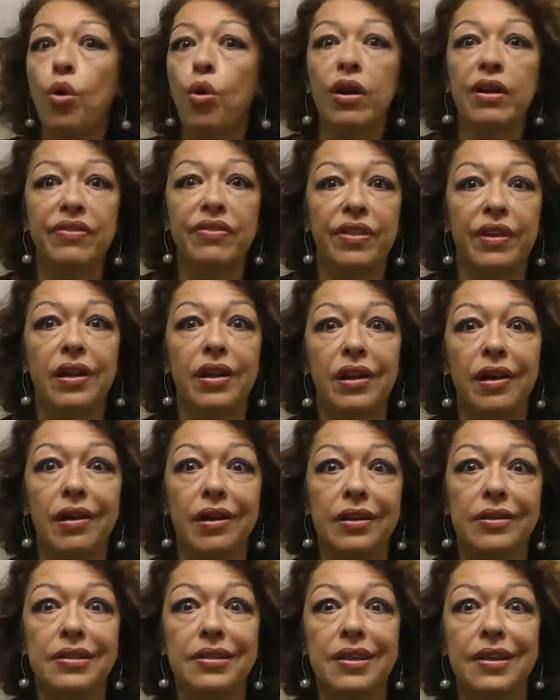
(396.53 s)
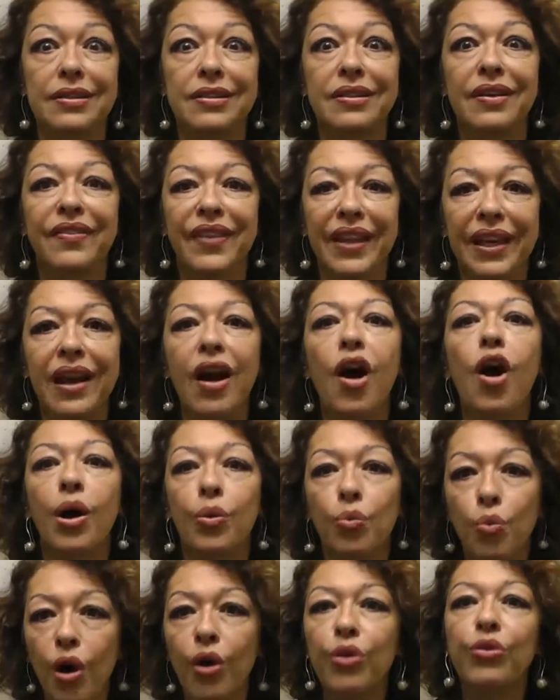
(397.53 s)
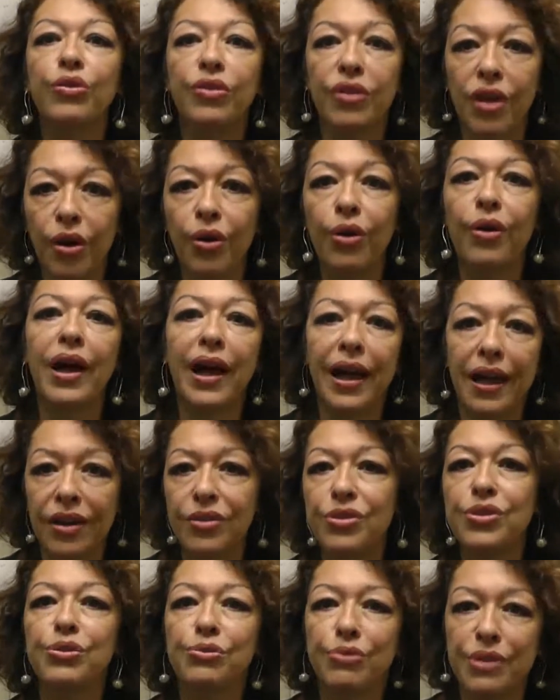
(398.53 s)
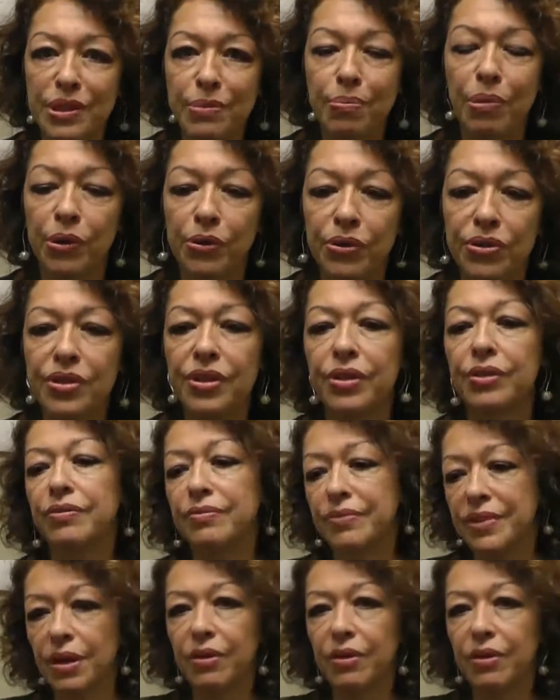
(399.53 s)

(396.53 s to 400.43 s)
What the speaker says: What if the client says something I won't know how to respond to?